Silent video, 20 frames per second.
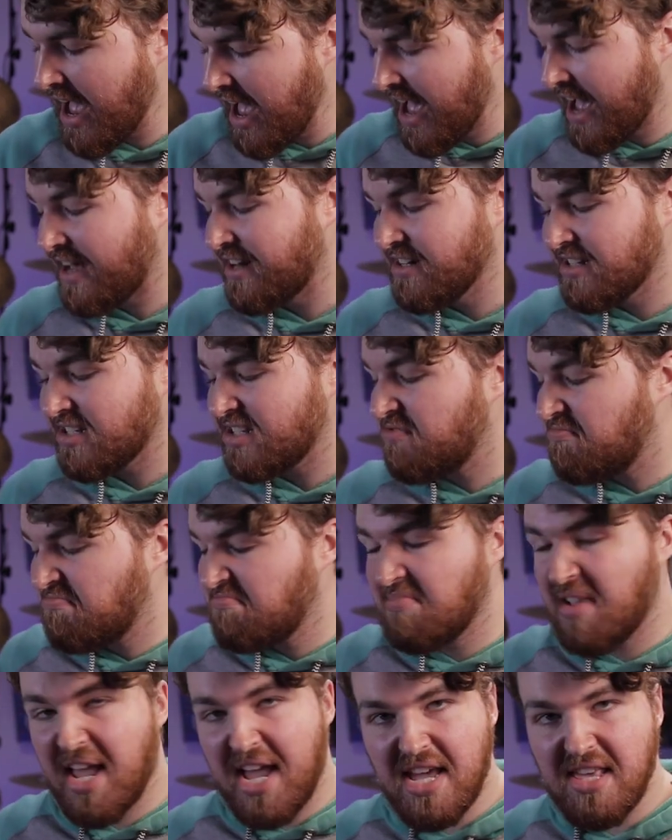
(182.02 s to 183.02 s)
and
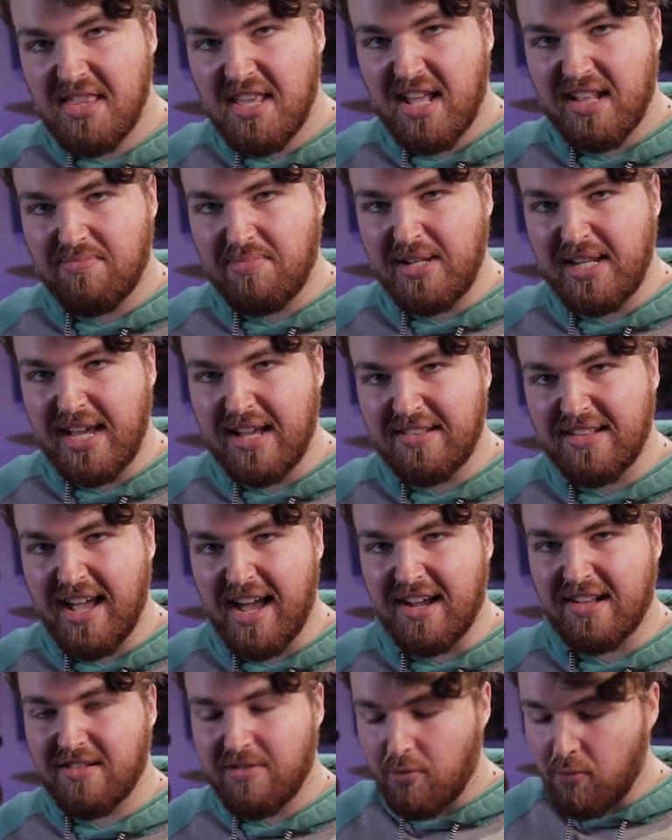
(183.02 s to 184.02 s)
hit the
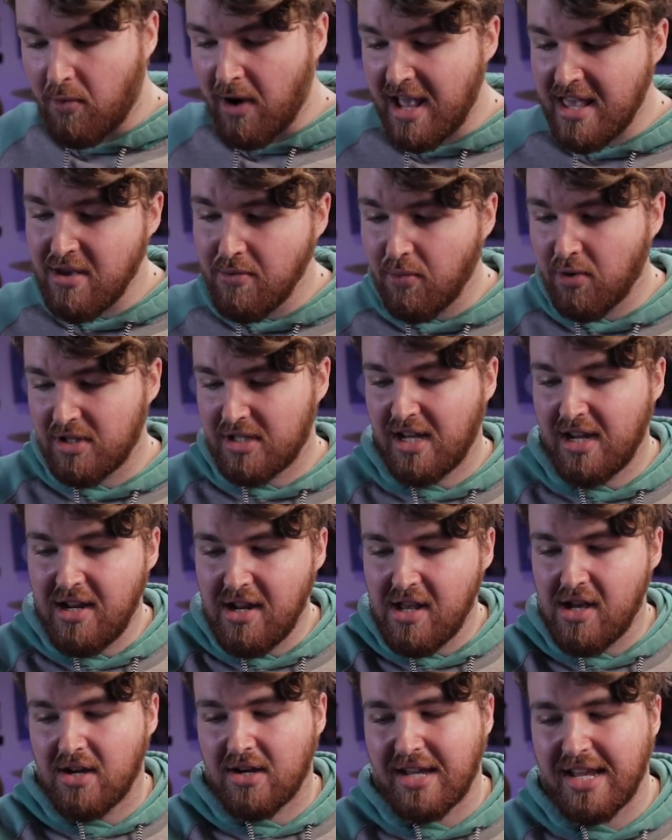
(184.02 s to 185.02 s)
SPDSX. Where you want to
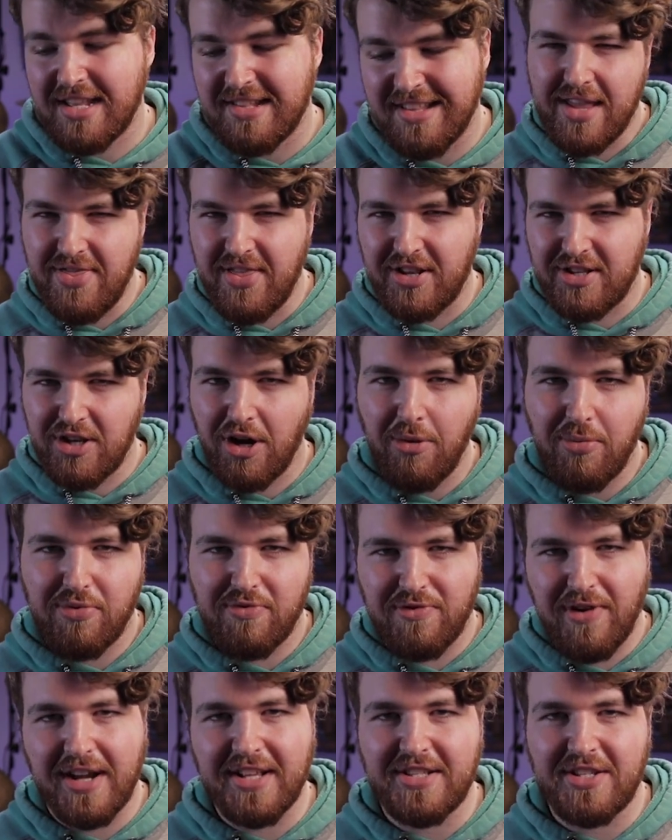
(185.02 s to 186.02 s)
look is in the top
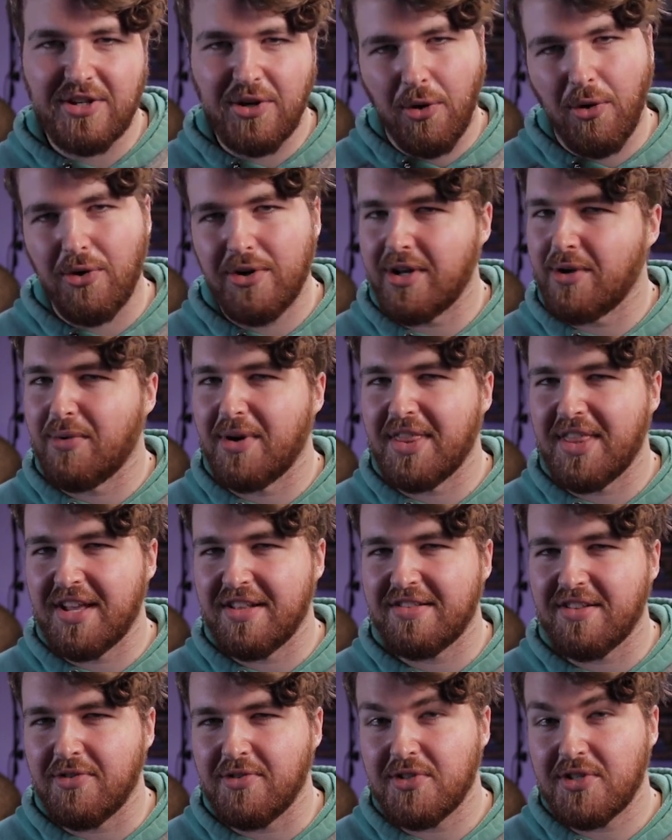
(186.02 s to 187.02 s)
right corner where
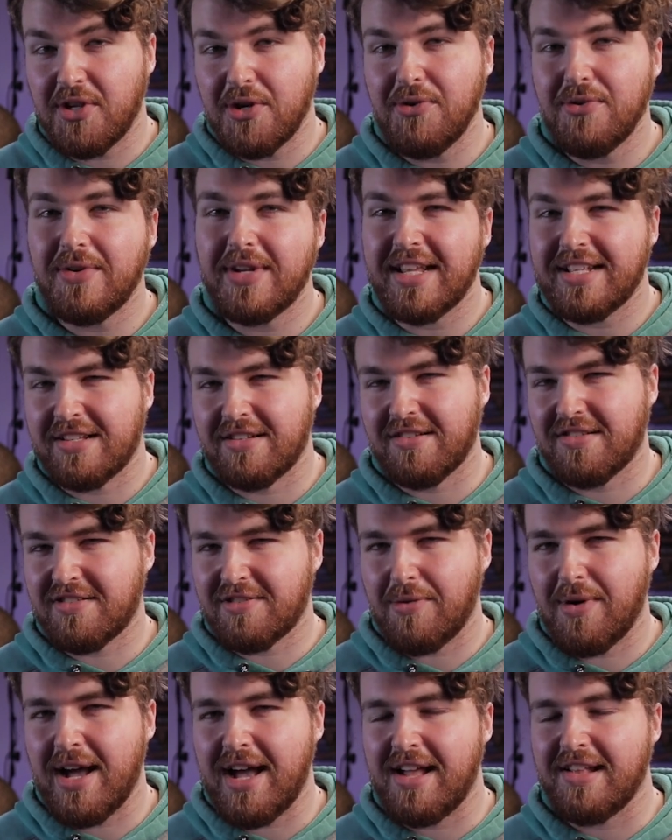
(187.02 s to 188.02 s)
there's those two little
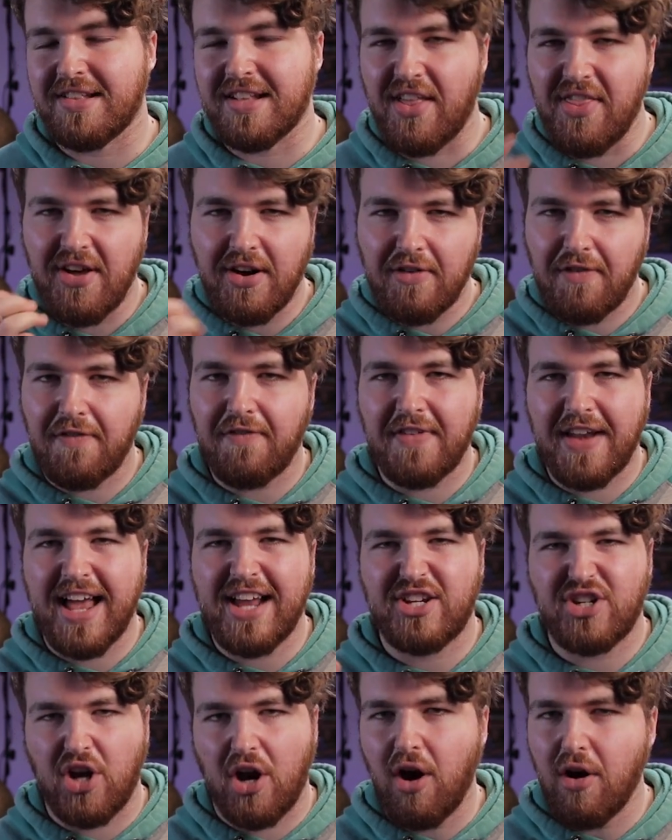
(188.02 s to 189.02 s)
squares and they'll
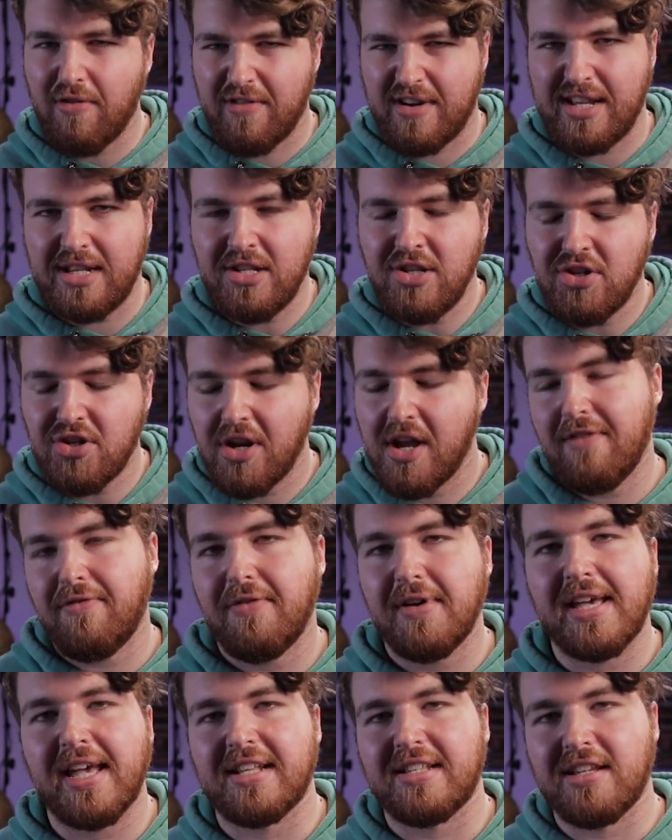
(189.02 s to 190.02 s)
flash orange
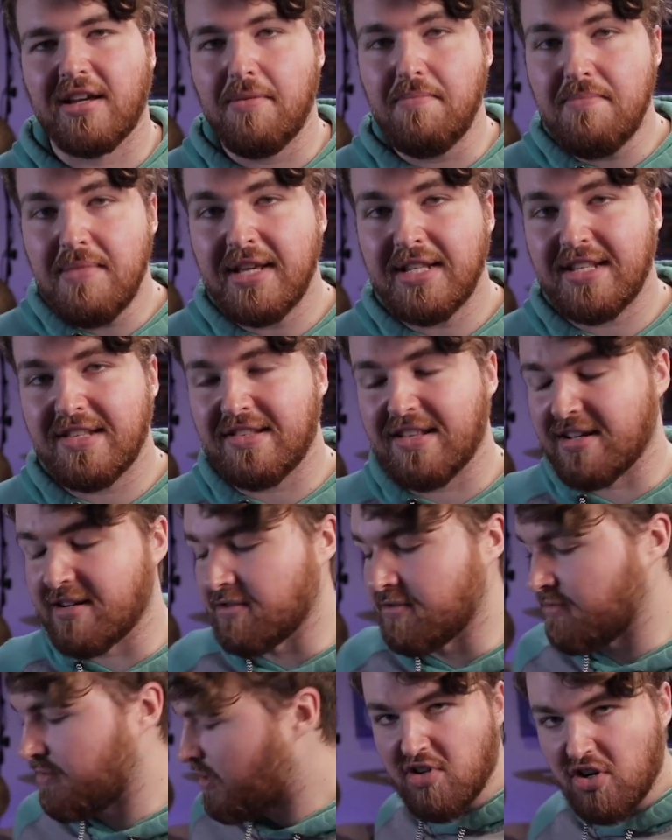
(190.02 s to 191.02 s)
if we're getting a MIDI
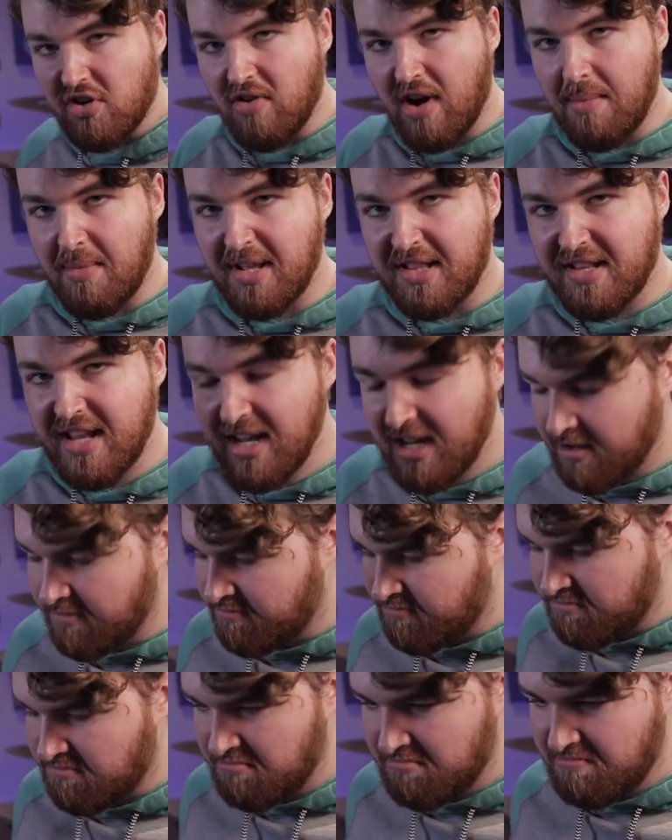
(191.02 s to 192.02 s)
signal. So I'm gonna grab my
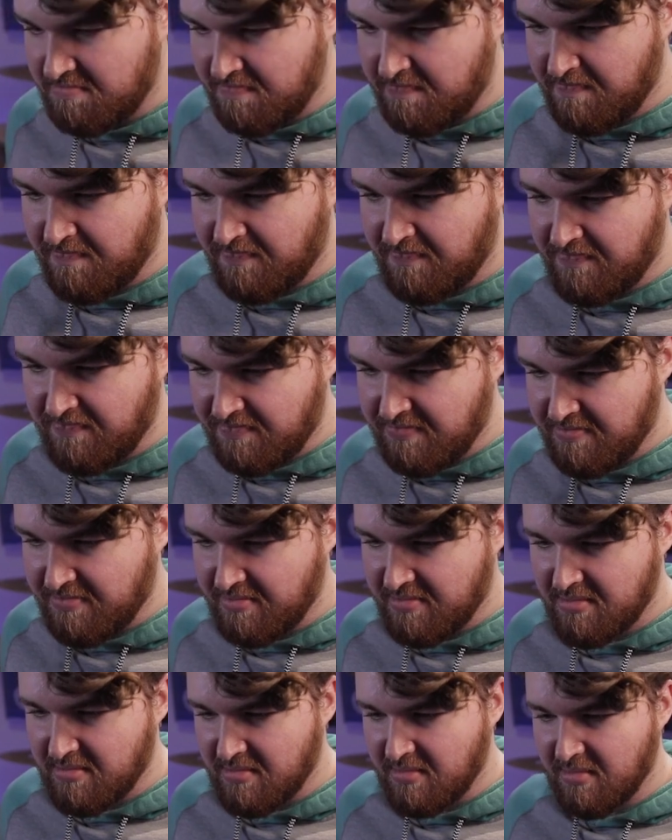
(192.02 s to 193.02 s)
stick.
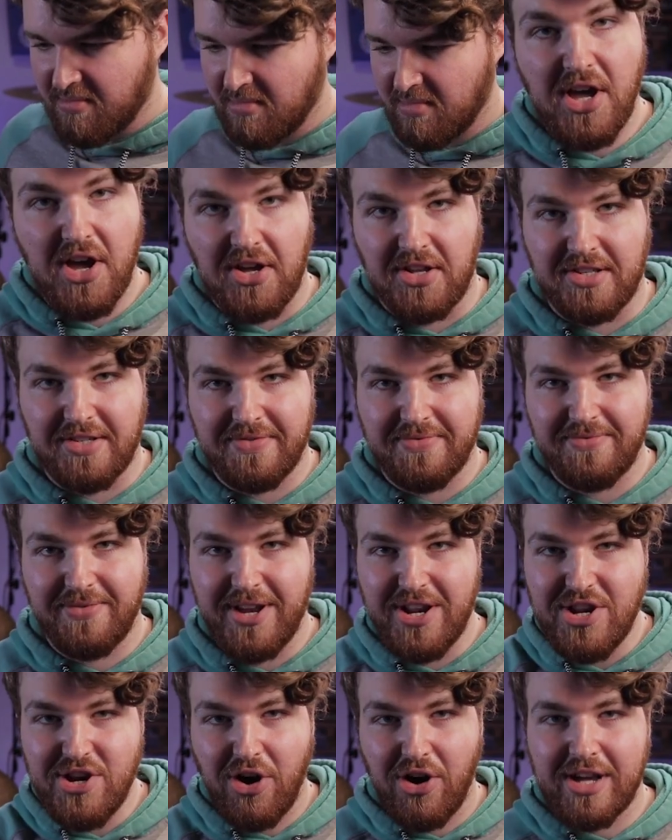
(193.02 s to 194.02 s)
Good,
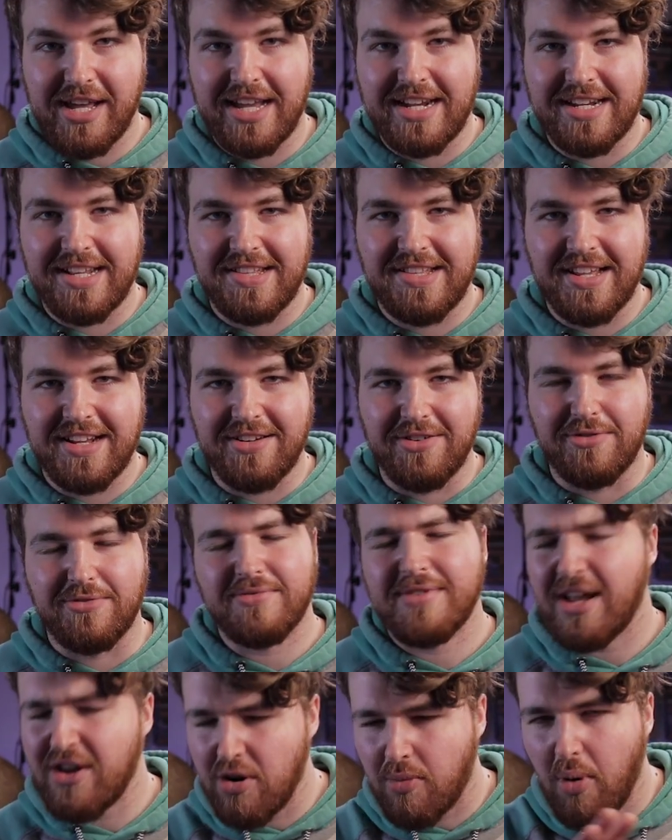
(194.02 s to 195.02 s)
we're not getting a
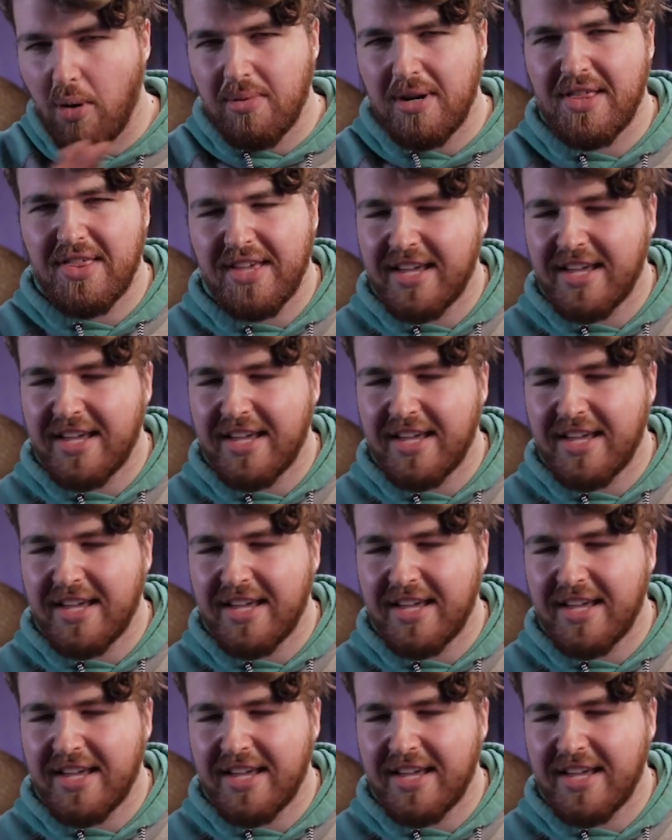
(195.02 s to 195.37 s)
signal. Now you're probably